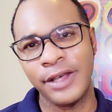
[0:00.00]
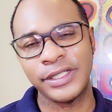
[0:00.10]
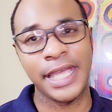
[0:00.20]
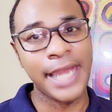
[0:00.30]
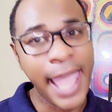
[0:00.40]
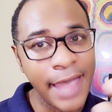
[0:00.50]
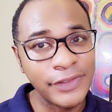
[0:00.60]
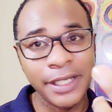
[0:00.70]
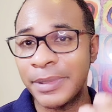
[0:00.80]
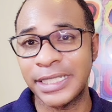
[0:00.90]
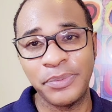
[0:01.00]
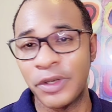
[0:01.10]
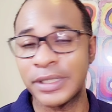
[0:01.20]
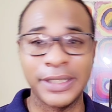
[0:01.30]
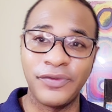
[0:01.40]
else and have them
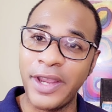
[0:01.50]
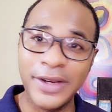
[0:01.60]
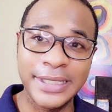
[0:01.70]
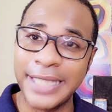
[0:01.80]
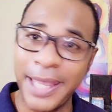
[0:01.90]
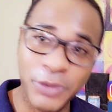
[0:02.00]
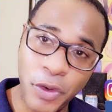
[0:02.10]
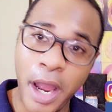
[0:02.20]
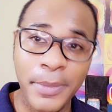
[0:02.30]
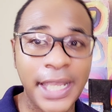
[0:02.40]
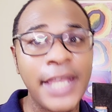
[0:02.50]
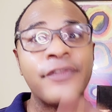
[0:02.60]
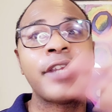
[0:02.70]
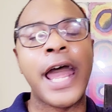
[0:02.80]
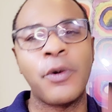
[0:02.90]
experience the very same trauma,
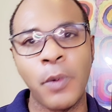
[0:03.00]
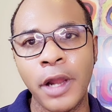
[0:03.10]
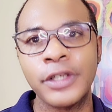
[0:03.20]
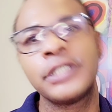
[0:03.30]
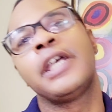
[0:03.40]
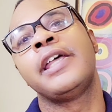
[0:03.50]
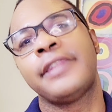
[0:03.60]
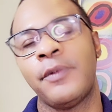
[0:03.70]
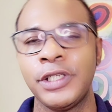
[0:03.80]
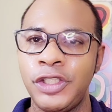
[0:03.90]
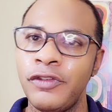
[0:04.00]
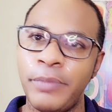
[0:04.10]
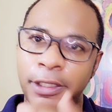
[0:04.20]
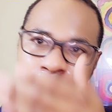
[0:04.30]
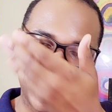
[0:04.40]
if not worse, than what
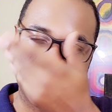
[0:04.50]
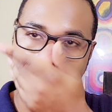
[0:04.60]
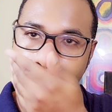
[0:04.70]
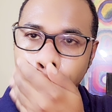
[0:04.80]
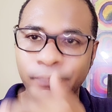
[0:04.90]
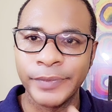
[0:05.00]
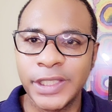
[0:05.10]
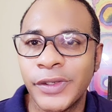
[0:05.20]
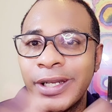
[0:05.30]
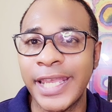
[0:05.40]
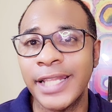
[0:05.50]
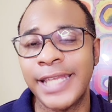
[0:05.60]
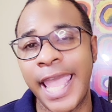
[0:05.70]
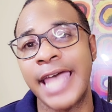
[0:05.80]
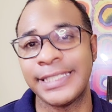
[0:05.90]
you've been through. So the
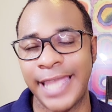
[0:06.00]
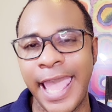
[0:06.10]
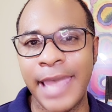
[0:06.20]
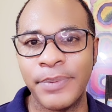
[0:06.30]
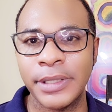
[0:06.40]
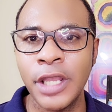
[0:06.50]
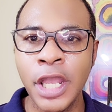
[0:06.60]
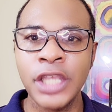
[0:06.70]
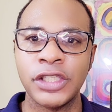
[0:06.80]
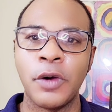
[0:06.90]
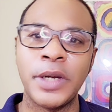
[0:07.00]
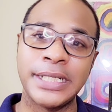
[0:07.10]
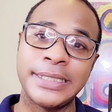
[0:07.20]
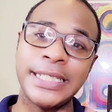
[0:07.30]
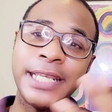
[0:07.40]
healing has to happen. So what
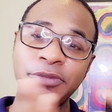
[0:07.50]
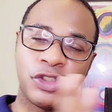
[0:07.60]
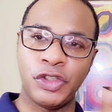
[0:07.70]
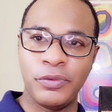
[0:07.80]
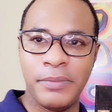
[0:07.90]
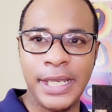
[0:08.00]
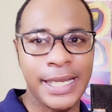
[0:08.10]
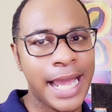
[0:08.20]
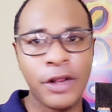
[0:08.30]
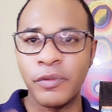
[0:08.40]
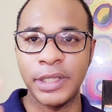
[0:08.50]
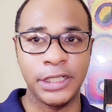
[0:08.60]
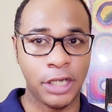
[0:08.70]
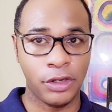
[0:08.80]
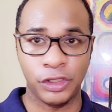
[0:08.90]
it seems to me, and I don't
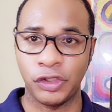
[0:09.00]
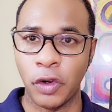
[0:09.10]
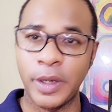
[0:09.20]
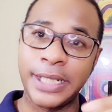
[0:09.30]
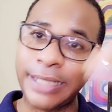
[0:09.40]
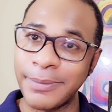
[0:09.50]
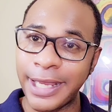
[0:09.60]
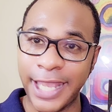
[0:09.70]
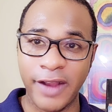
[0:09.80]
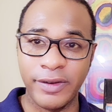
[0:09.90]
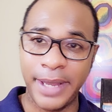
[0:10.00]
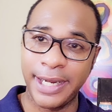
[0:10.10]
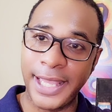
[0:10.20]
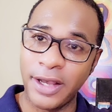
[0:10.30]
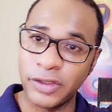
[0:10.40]
really know the story because I'm like
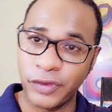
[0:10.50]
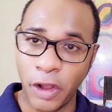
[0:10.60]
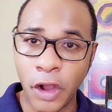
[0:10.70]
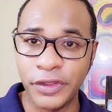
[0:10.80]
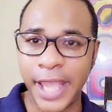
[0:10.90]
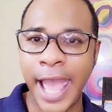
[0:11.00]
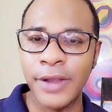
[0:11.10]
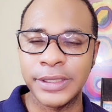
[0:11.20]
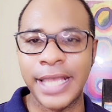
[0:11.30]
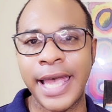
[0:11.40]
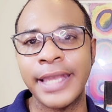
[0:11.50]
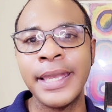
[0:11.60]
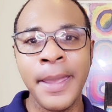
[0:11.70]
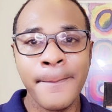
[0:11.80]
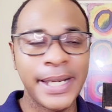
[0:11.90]
everybody else on the
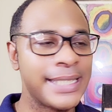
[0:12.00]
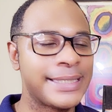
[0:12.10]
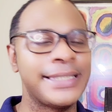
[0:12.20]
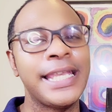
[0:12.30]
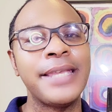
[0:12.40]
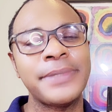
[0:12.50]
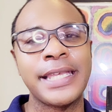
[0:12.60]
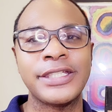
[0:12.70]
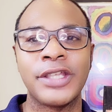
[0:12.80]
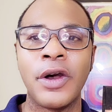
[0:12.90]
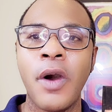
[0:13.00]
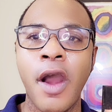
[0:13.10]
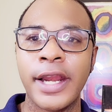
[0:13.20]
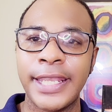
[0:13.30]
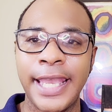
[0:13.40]
outside, but it seems as though
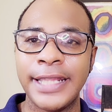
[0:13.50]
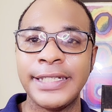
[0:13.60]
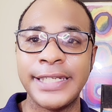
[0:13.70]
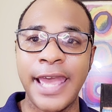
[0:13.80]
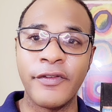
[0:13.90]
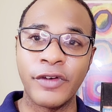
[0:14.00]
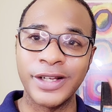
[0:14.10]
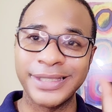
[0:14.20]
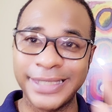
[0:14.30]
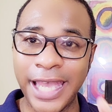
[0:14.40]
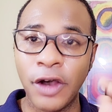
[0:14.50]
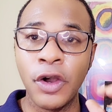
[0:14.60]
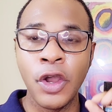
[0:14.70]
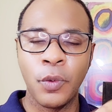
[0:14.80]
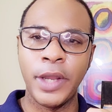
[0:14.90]
R. Kelly never
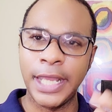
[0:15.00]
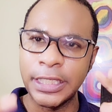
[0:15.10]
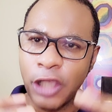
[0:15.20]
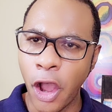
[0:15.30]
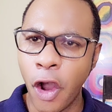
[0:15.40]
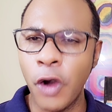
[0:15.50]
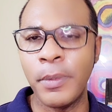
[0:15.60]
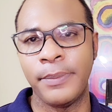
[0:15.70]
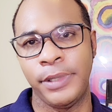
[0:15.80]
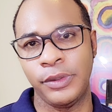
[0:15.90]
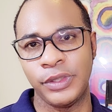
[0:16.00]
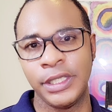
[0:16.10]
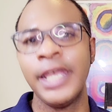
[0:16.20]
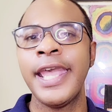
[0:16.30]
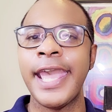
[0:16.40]
dealt with his own
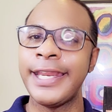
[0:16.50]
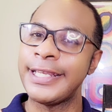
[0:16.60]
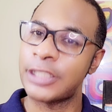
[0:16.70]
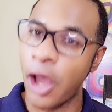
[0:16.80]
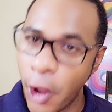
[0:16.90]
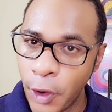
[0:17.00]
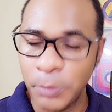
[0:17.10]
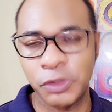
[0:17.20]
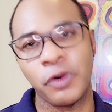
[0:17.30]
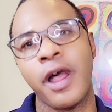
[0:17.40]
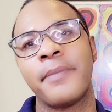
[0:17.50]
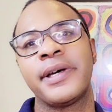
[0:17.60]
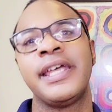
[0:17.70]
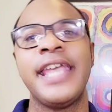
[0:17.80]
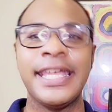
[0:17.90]
abuse and his own
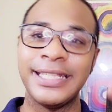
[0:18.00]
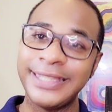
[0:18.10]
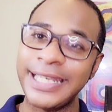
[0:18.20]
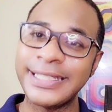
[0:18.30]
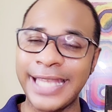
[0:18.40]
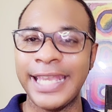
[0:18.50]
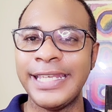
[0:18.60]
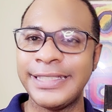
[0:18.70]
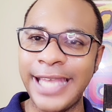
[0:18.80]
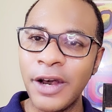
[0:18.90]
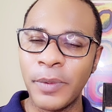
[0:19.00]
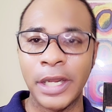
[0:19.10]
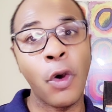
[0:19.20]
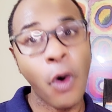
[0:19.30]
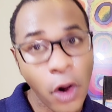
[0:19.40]
trauma and the things that he dealt
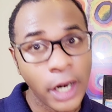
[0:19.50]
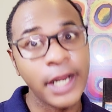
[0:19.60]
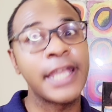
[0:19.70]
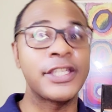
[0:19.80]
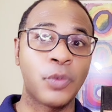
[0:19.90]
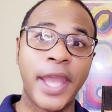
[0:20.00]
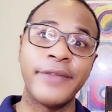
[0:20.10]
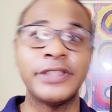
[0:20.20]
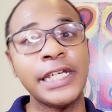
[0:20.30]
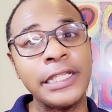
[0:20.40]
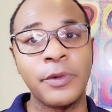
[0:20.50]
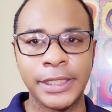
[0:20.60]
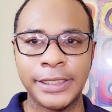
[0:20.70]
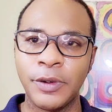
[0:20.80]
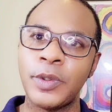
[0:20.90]
with, or his way of dealing
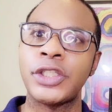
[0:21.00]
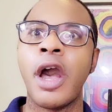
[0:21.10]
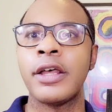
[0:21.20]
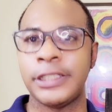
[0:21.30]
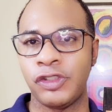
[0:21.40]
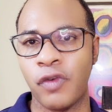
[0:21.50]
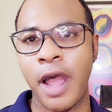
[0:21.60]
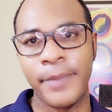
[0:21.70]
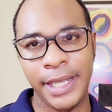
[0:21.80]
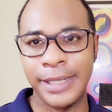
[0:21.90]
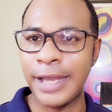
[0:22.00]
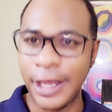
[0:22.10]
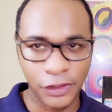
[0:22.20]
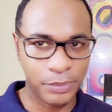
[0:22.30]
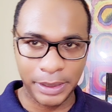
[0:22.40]
with it was causing trauma in
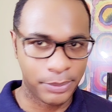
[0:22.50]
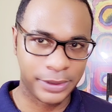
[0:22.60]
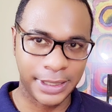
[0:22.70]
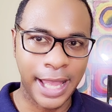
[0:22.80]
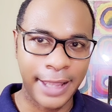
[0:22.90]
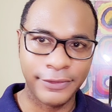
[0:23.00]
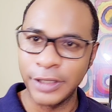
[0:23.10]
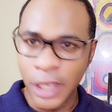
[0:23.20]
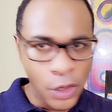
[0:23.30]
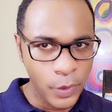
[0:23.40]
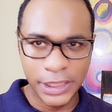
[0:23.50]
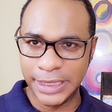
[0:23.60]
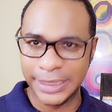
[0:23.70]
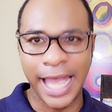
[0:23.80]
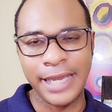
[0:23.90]
other people's lives,
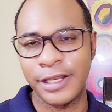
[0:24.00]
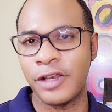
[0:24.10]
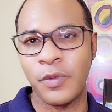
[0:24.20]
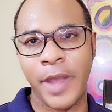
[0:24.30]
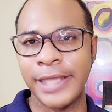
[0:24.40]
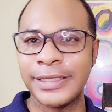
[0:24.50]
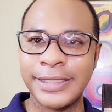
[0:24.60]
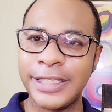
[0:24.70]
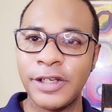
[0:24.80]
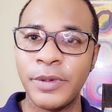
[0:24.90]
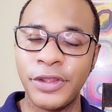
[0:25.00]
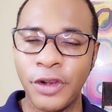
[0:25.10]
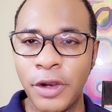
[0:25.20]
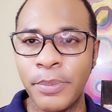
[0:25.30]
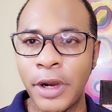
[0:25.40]
which is not a good way to deal with
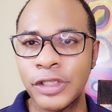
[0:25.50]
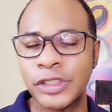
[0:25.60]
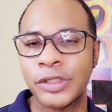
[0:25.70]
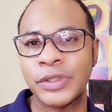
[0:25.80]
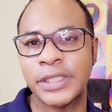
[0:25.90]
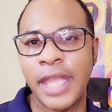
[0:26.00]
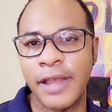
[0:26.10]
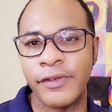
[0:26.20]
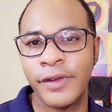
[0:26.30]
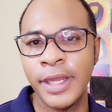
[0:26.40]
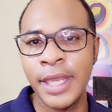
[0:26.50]
your own personal stuff.